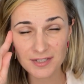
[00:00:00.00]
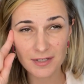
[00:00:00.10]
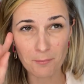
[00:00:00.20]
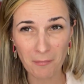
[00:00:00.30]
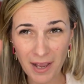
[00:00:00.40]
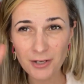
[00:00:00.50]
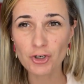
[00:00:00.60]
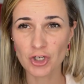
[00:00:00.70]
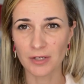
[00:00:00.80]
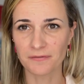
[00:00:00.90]
mind
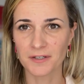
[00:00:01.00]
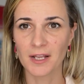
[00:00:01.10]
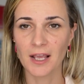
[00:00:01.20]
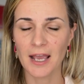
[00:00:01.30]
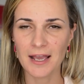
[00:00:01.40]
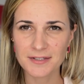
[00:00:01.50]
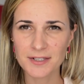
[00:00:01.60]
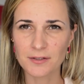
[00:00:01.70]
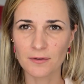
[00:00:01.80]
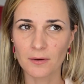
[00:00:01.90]
shift has
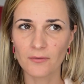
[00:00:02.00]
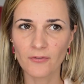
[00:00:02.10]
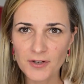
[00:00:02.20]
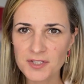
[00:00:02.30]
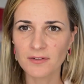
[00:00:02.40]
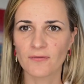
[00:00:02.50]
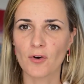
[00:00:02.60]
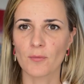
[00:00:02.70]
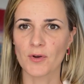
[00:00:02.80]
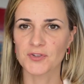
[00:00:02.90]
to first and
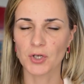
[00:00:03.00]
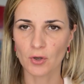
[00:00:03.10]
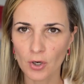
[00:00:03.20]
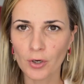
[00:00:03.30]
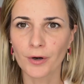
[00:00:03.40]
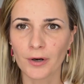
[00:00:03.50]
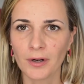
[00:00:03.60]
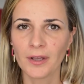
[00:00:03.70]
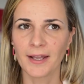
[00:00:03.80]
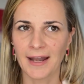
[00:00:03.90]
foremost occur
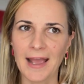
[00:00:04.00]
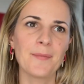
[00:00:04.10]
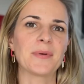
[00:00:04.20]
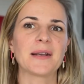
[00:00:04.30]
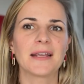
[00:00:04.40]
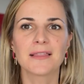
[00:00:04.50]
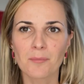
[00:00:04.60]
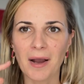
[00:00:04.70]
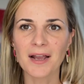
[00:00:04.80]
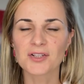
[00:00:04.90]
and happen in the
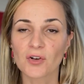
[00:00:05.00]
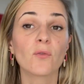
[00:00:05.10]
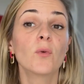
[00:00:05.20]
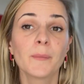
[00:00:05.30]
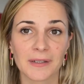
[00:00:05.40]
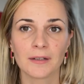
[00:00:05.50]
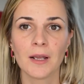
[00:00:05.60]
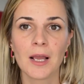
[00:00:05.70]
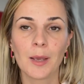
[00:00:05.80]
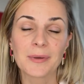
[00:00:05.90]
minds of women.
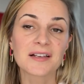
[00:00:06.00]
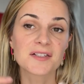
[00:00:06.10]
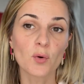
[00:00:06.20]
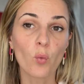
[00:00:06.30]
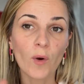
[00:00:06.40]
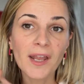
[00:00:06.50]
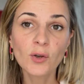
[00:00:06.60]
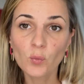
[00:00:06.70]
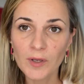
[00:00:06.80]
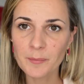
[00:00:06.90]
Because
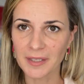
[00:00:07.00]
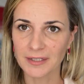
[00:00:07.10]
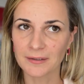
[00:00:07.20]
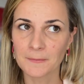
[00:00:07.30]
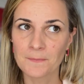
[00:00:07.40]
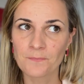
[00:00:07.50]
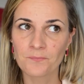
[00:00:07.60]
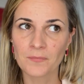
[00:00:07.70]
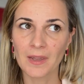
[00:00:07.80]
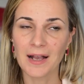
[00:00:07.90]
when women
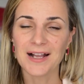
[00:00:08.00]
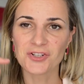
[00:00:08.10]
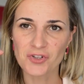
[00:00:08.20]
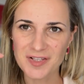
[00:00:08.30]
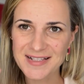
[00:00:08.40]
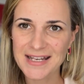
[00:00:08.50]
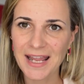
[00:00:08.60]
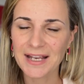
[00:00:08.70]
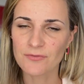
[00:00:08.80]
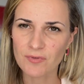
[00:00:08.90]

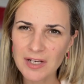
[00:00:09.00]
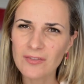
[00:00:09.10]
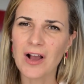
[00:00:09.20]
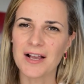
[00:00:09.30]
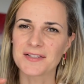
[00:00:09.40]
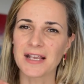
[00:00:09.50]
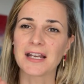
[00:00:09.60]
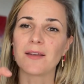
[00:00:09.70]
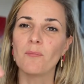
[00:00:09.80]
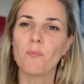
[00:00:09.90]
understand, realize,
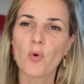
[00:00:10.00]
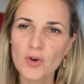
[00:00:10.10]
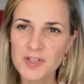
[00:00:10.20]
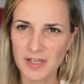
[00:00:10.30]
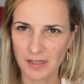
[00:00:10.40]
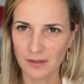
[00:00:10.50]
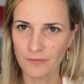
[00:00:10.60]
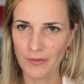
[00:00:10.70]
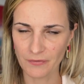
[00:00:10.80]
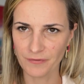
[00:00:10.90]
and embody
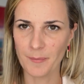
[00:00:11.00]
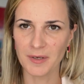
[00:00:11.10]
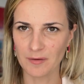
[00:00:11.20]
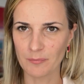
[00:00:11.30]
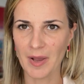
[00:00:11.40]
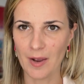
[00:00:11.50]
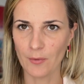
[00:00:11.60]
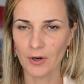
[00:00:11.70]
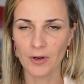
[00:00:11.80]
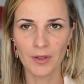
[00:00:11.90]
their feminine power,